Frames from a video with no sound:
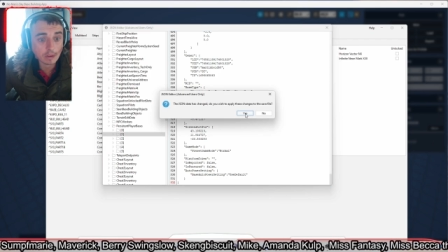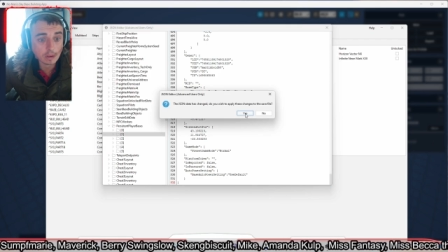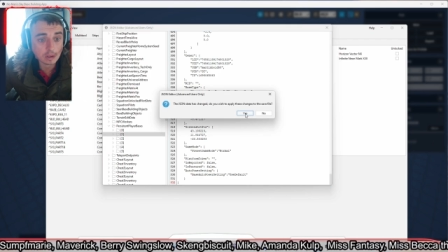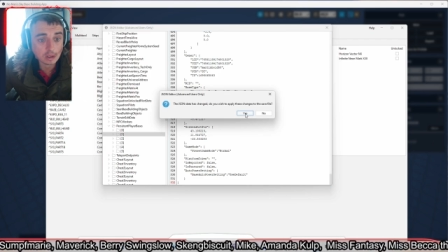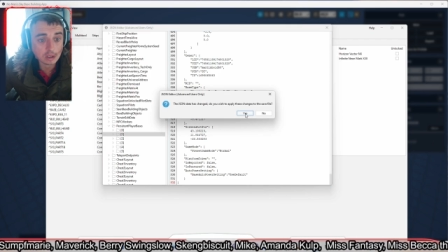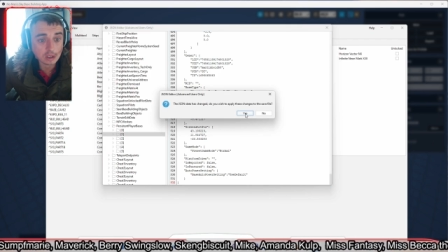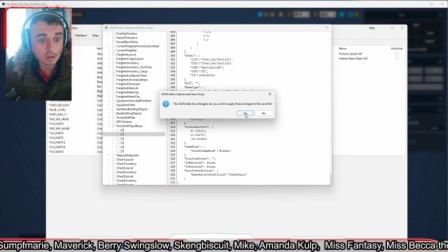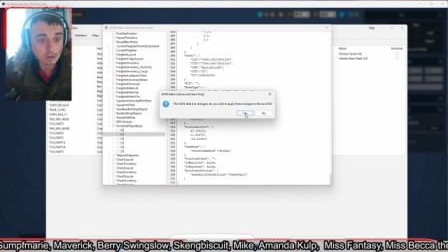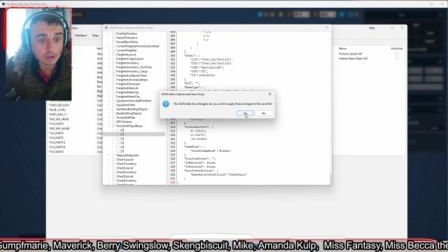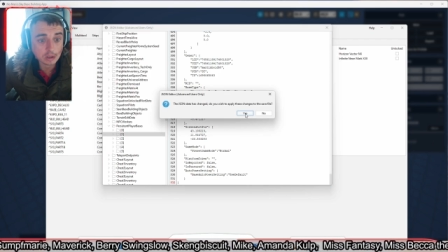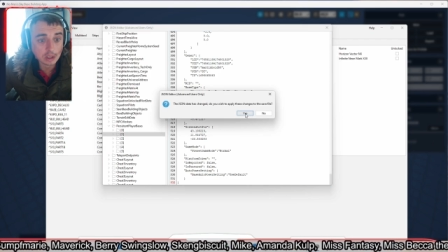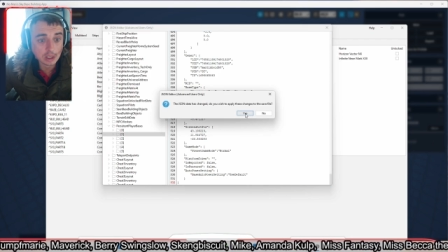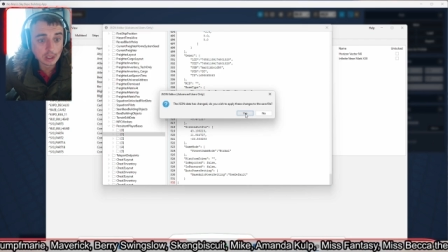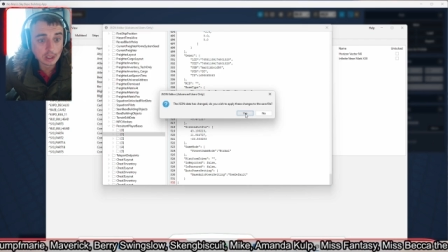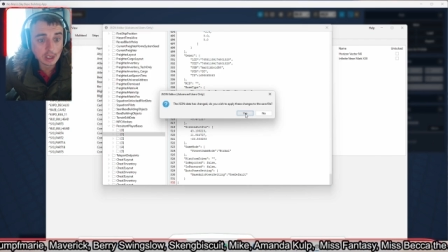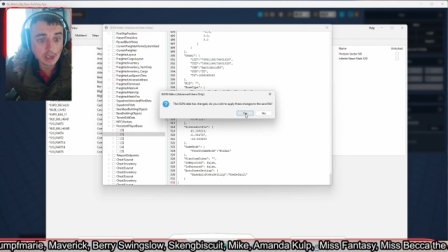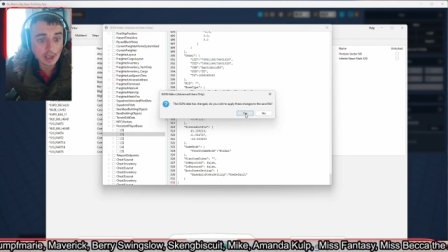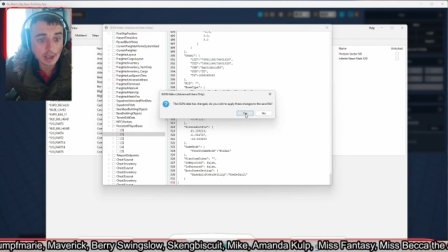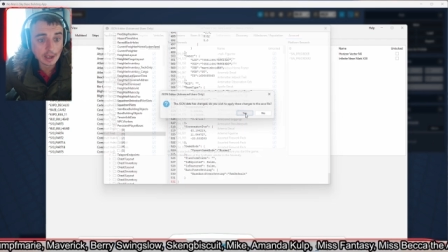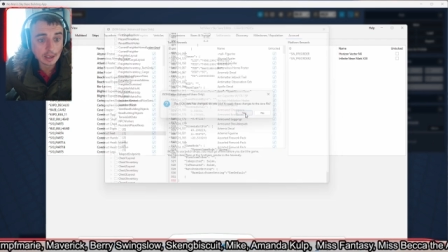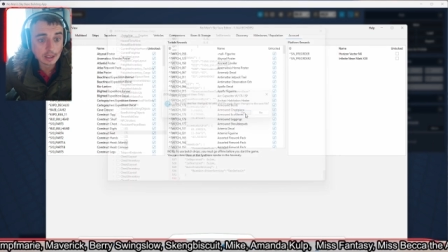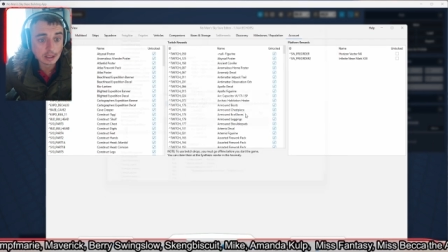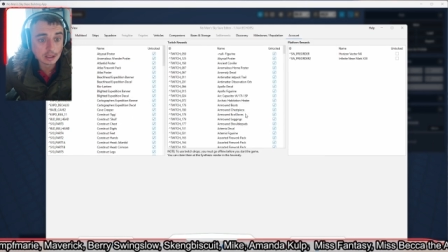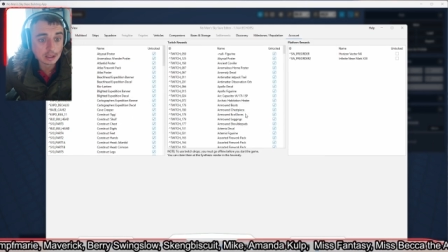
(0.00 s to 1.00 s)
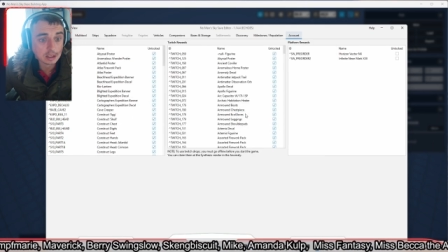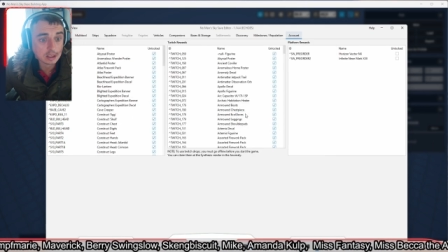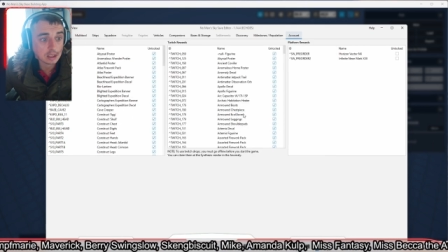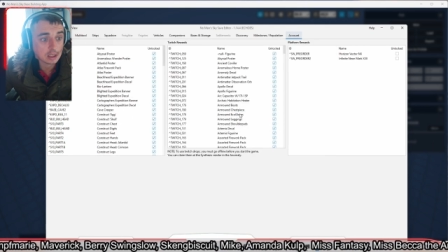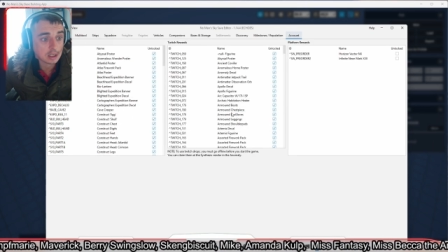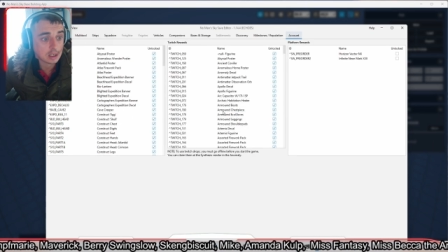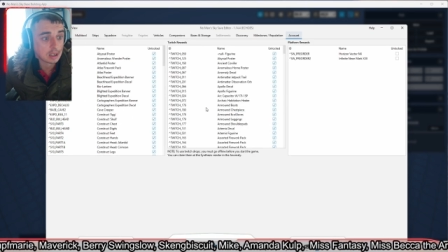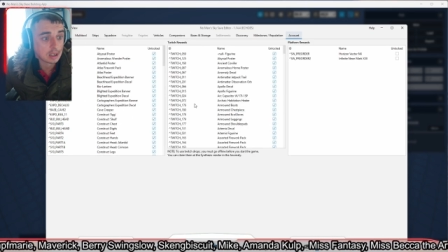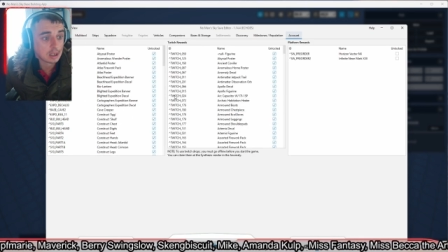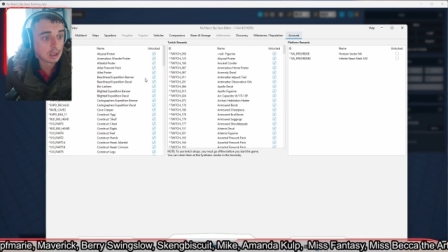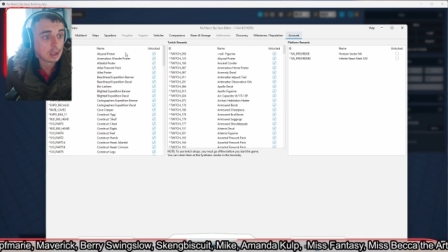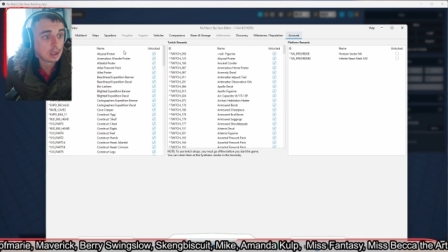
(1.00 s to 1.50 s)
So we say yes,
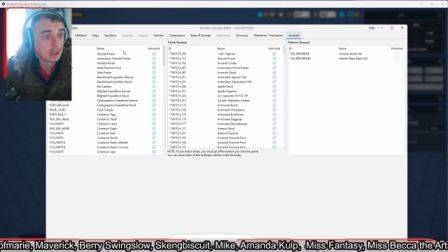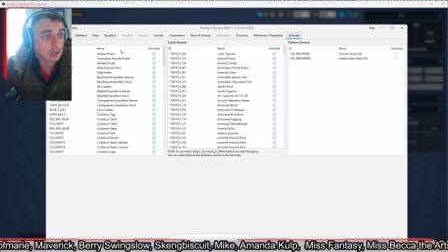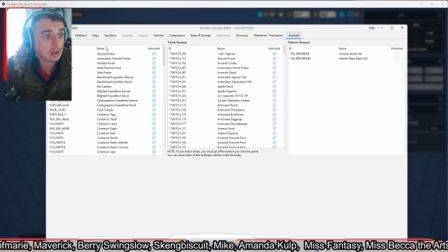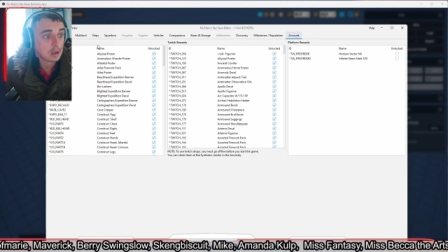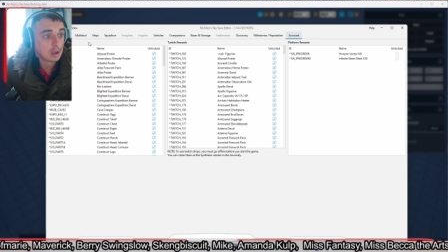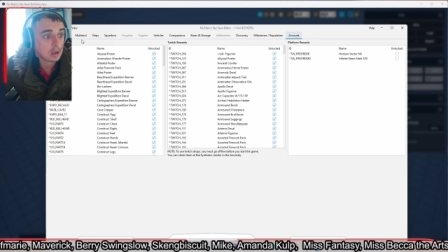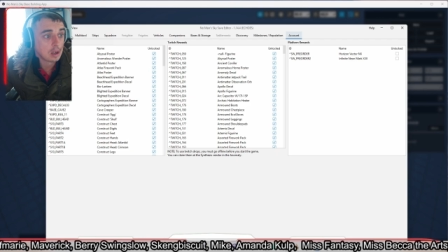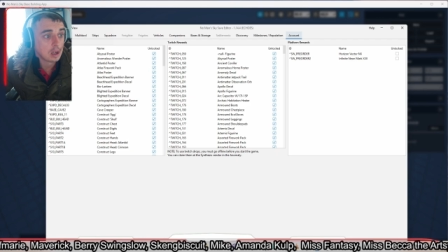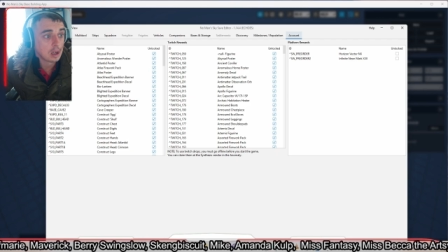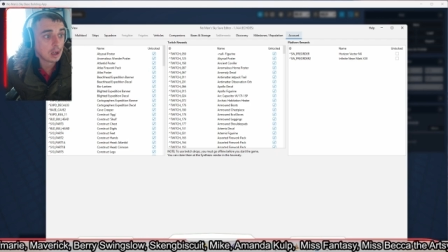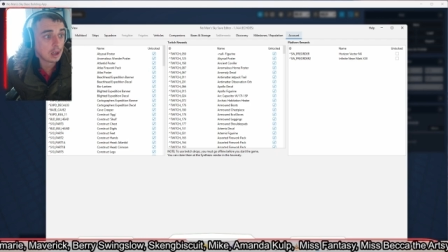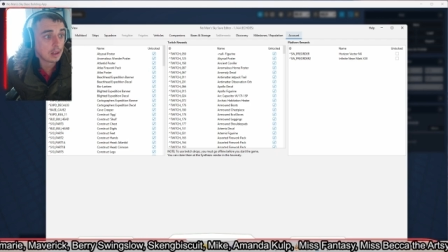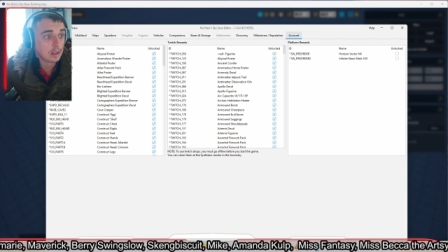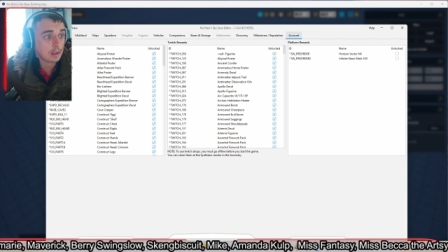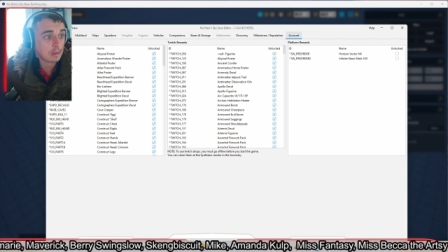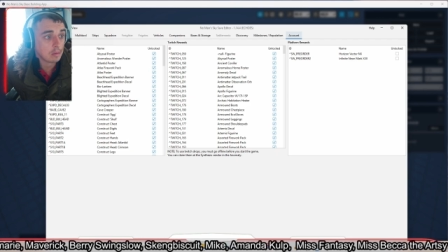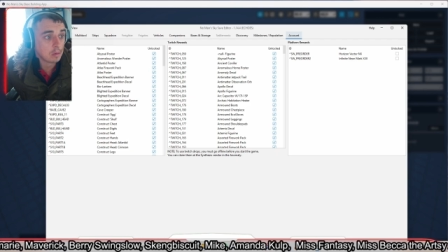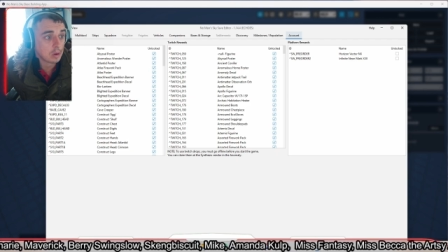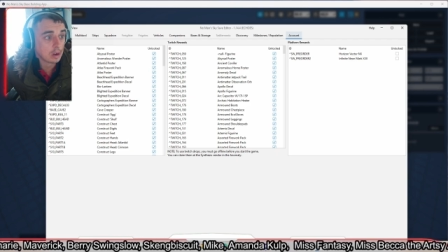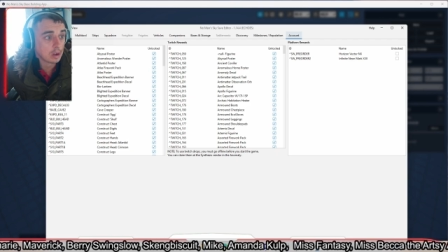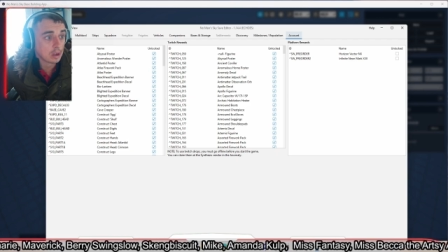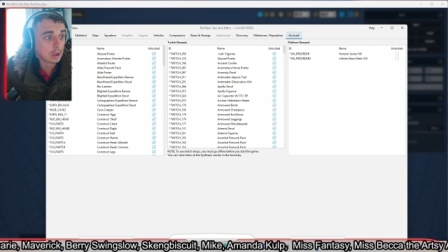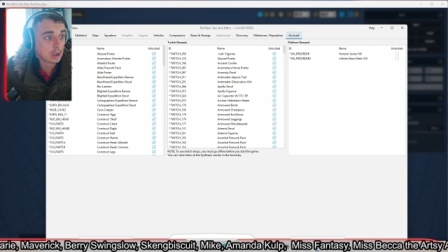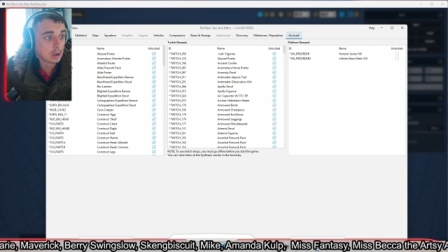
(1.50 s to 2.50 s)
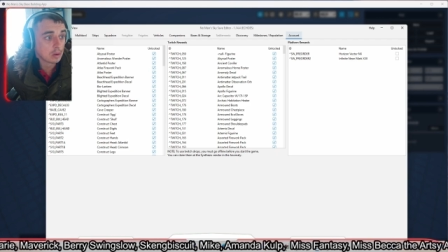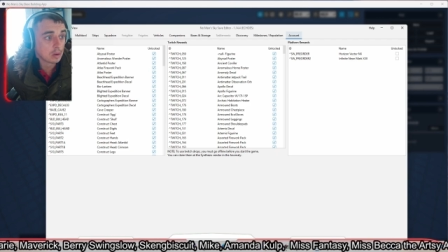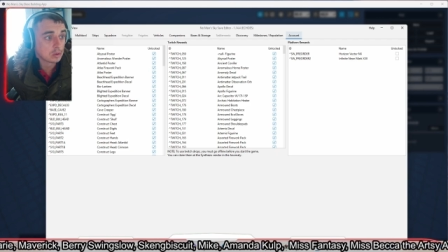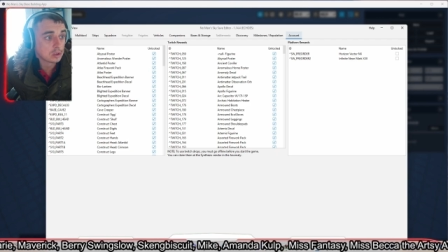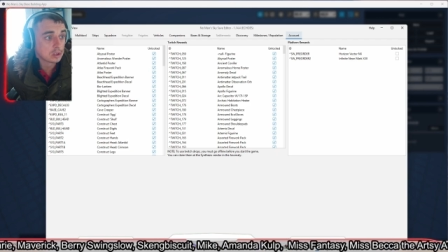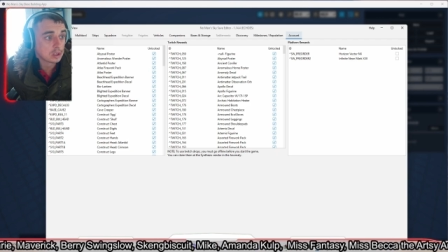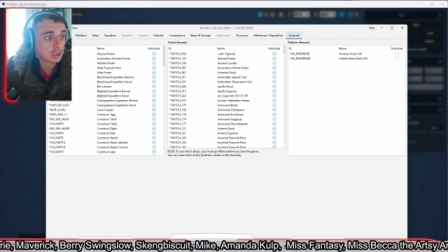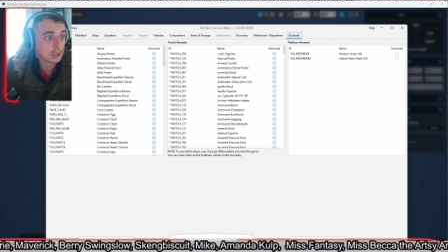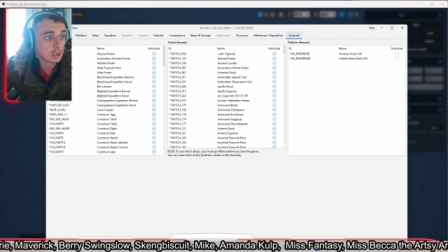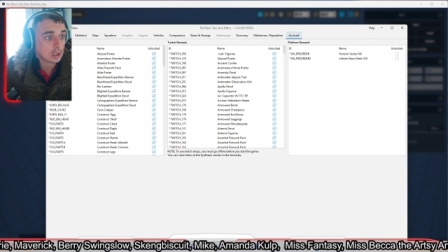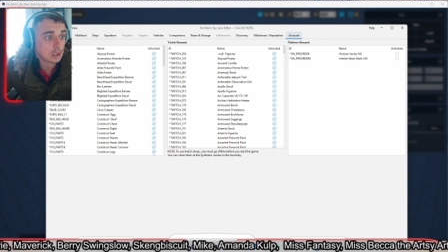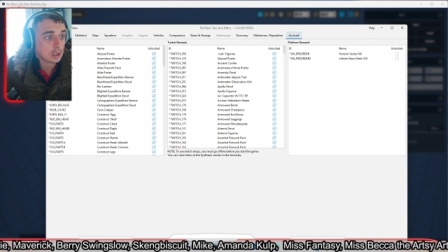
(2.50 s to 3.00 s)
and then we want to go
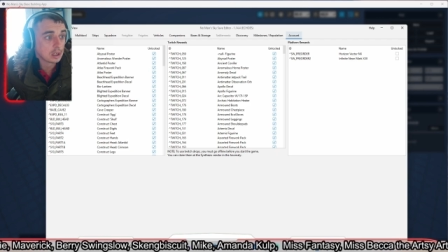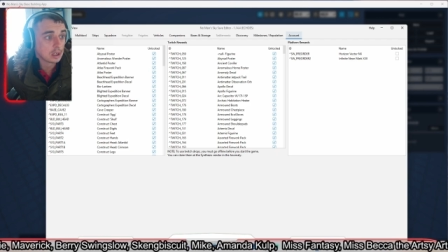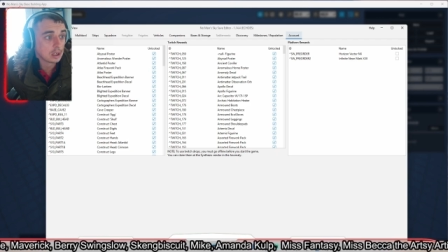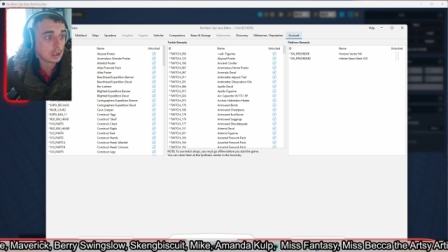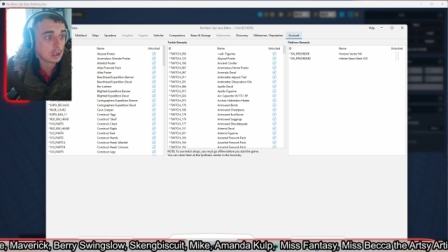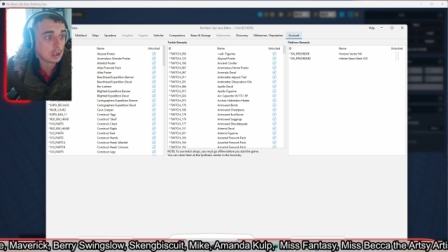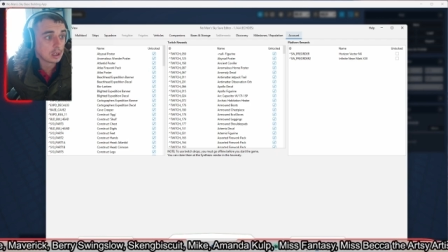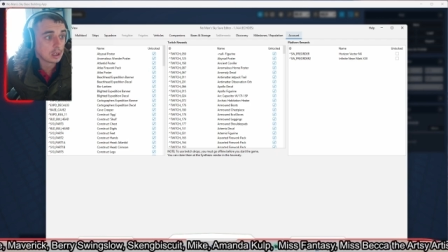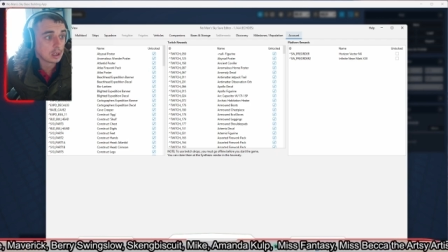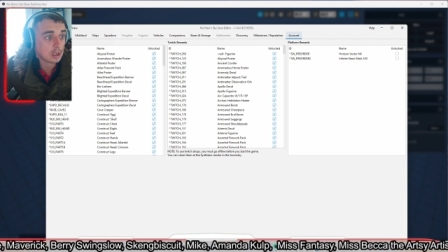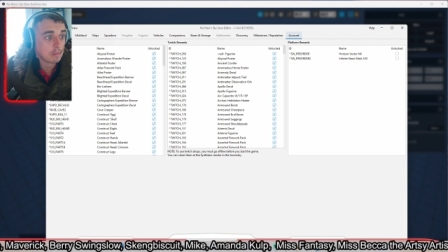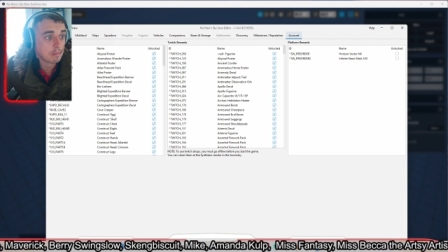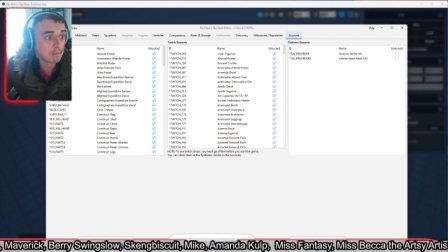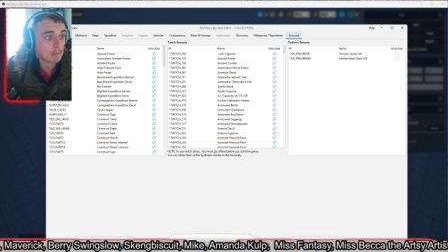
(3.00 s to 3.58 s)
to uh,